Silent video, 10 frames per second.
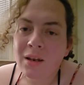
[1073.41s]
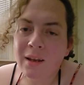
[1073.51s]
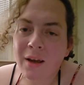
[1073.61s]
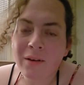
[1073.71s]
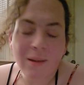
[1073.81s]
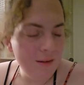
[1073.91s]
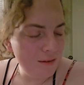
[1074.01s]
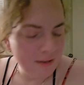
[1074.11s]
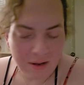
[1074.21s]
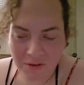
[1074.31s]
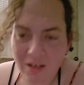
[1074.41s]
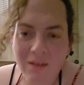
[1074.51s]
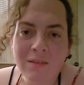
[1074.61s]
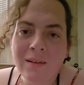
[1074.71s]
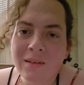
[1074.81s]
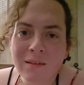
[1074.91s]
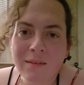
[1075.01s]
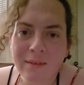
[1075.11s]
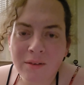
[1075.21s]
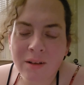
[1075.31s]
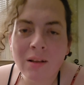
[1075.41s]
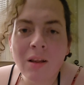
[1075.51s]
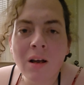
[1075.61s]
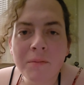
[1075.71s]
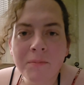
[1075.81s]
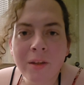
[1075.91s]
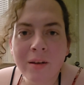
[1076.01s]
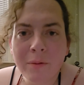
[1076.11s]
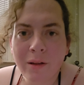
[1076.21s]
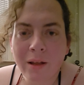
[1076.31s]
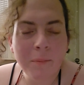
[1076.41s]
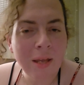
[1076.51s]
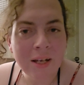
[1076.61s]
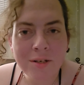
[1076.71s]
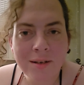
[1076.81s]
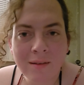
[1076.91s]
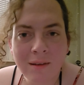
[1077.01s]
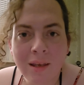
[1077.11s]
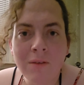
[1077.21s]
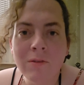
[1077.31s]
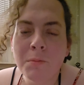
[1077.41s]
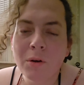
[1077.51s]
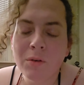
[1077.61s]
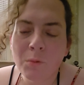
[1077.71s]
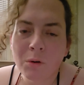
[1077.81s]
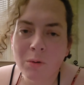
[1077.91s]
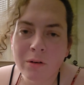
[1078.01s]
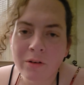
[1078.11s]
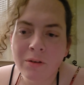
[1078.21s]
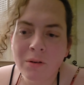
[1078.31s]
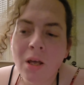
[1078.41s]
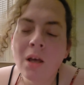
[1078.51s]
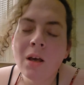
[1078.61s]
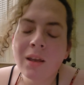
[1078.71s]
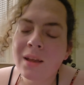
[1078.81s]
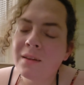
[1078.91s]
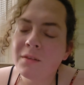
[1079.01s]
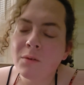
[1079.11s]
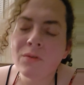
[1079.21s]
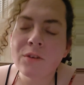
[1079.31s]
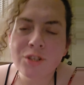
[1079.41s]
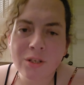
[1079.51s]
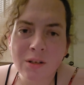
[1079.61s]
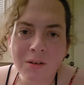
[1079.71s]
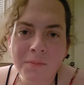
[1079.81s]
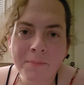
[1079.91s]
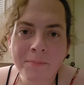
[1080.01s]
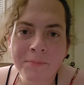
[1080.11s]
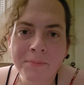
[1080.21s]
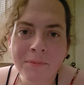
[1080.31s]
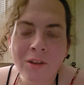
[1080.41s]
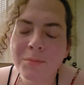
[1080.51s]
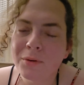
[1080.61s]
Now, nowadays, that doesn't sound like a lot. And we're like, man, she had slaves post-World War II. Again, this was Virginia. This was